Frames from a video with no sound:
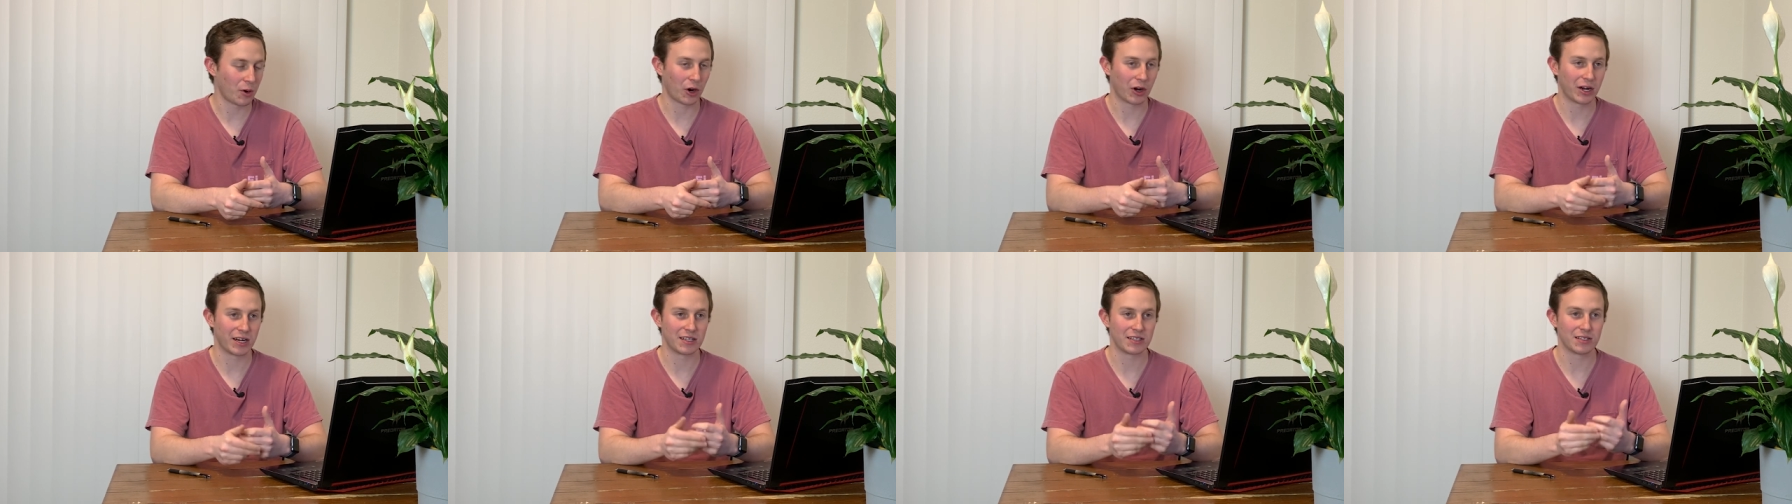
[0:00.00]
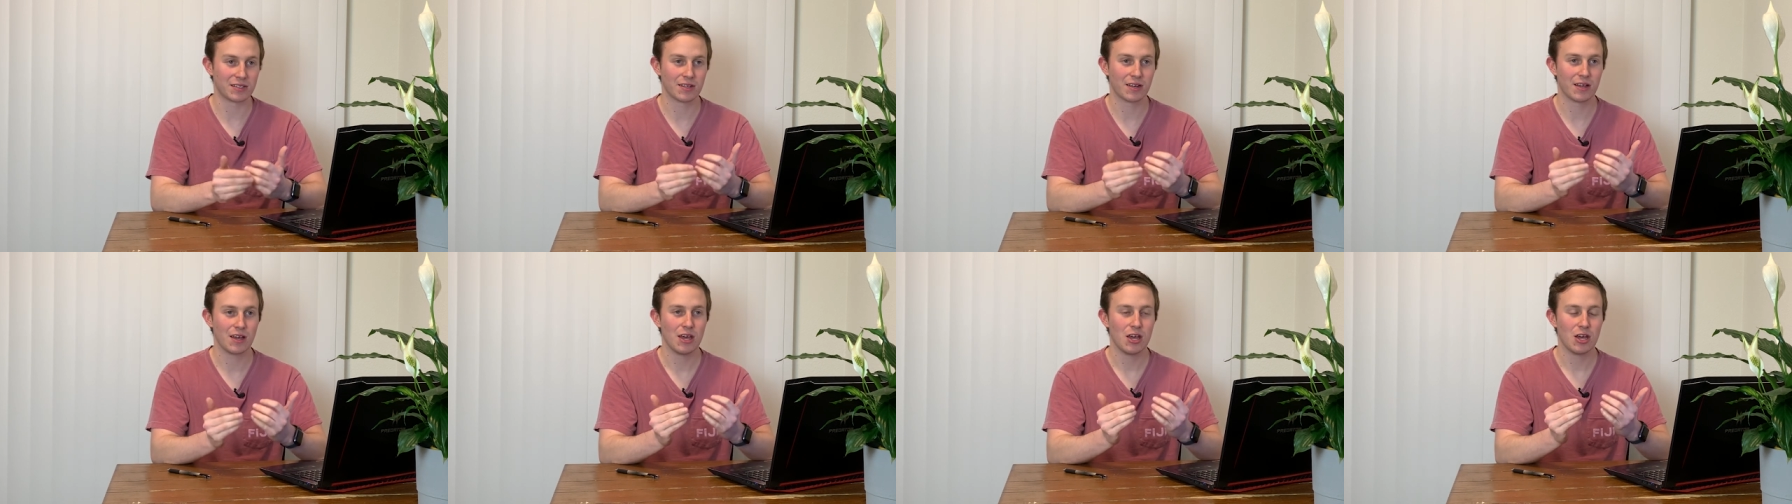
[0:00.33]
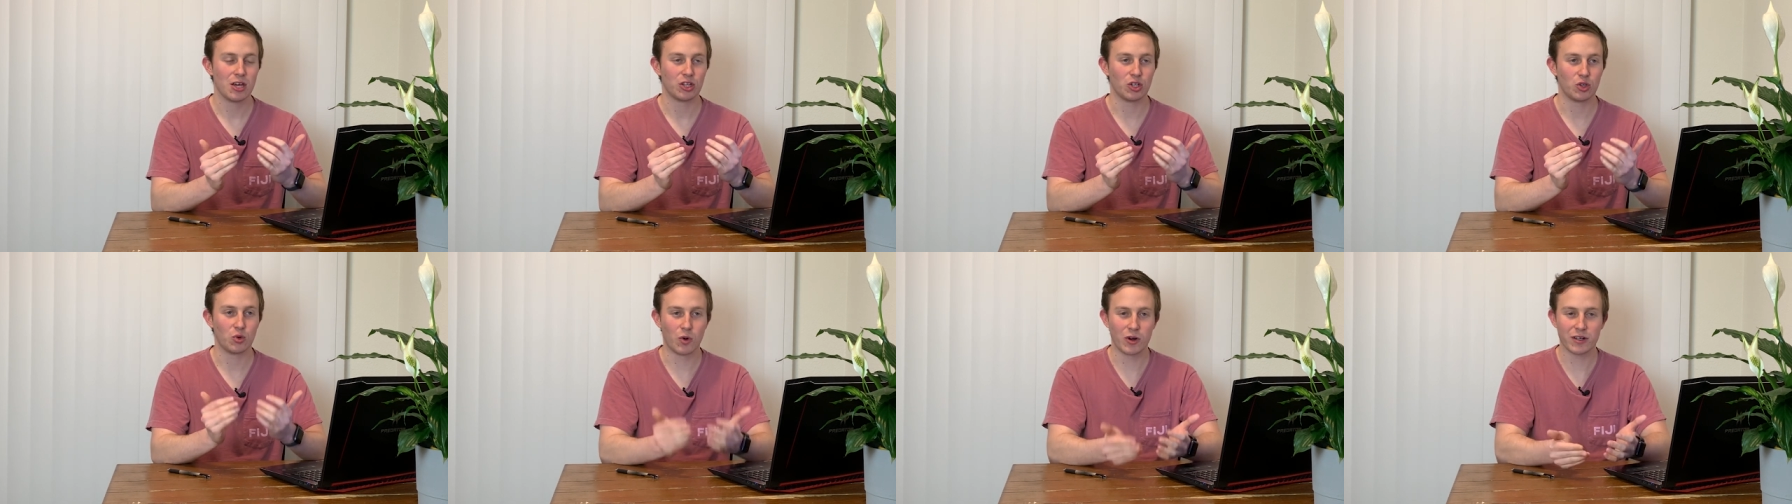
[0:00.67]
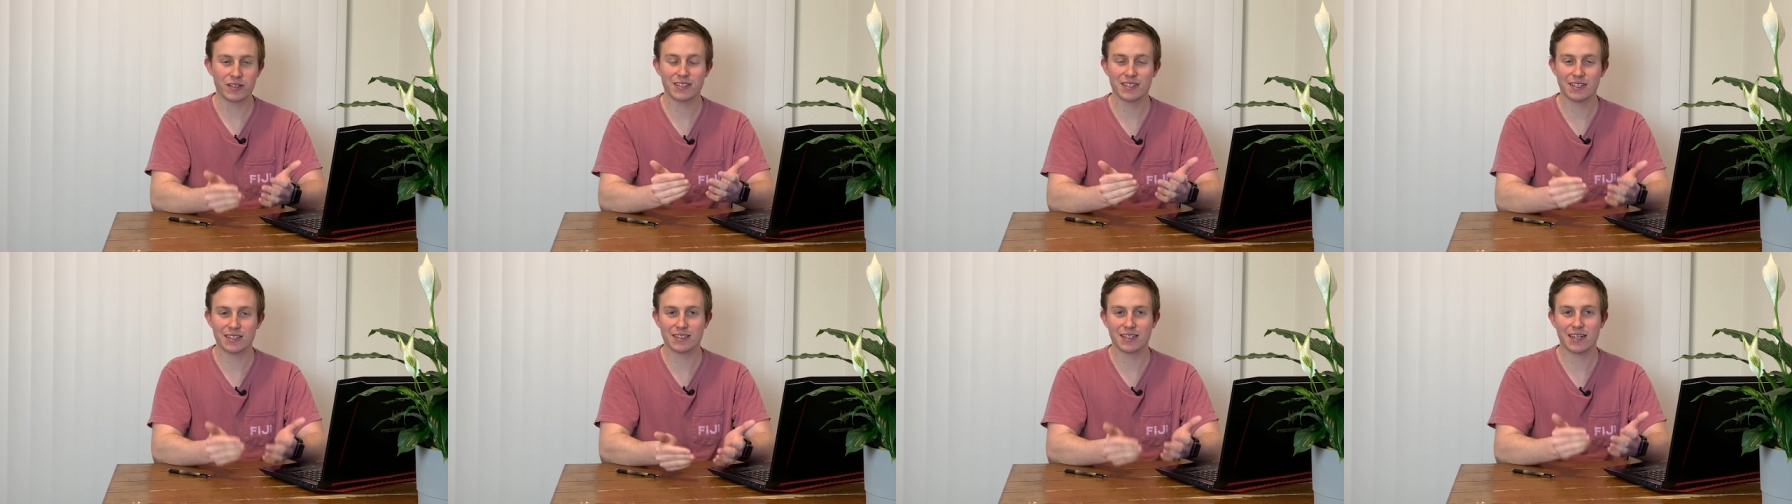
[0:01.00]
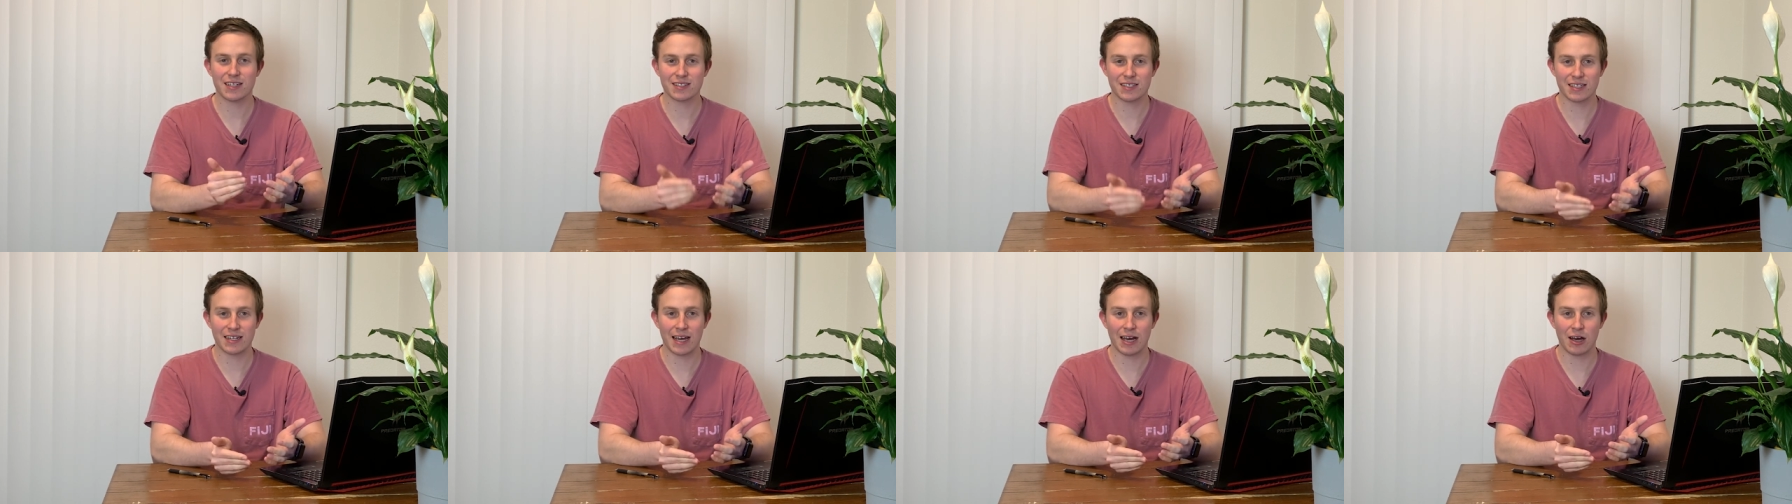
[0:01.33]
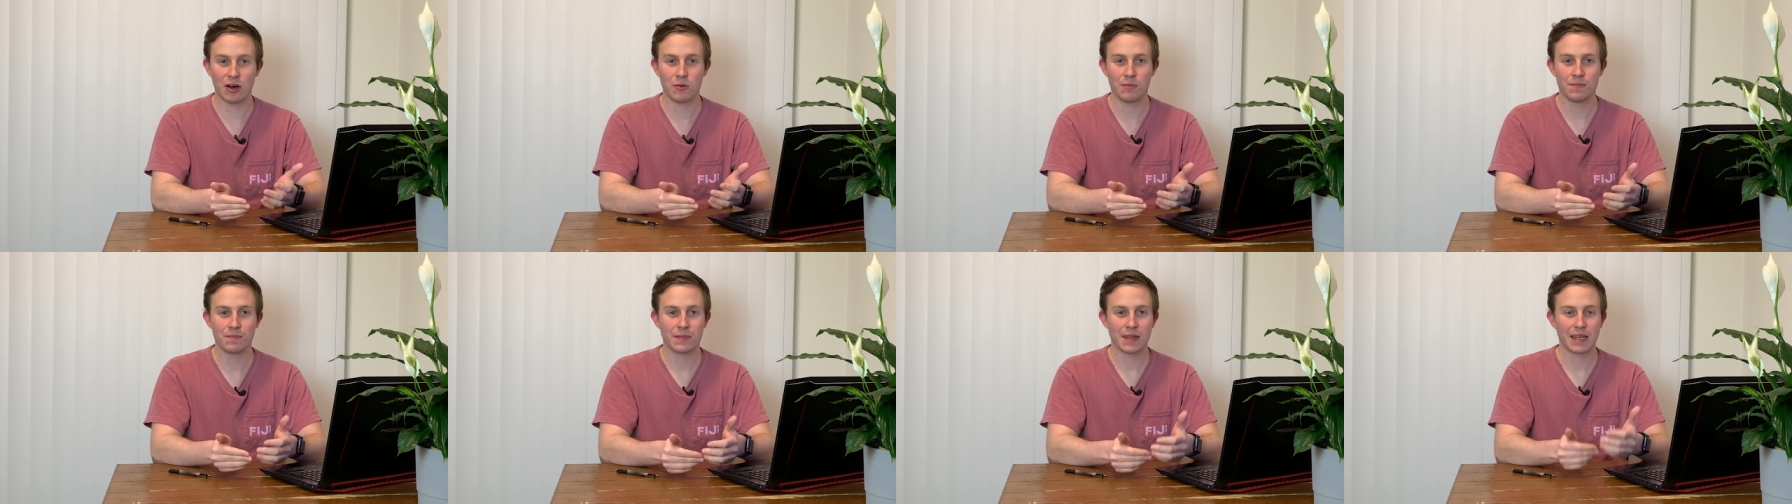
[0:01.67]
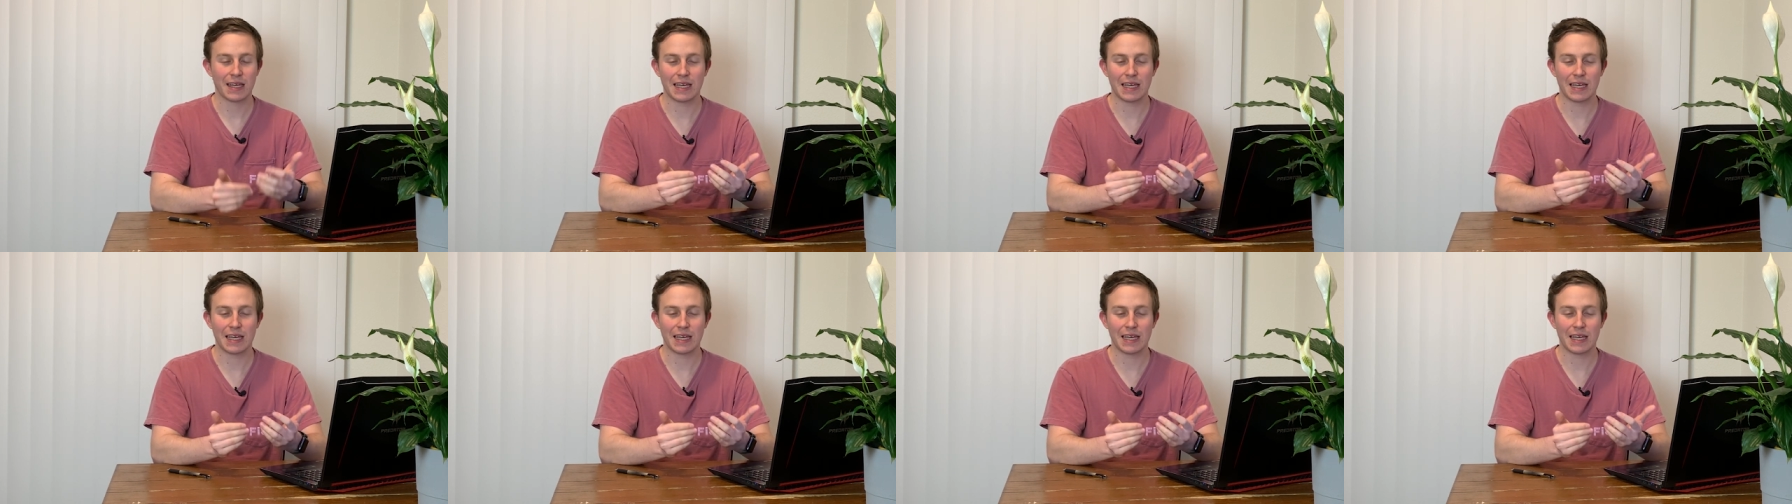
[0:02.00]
market is you want success now,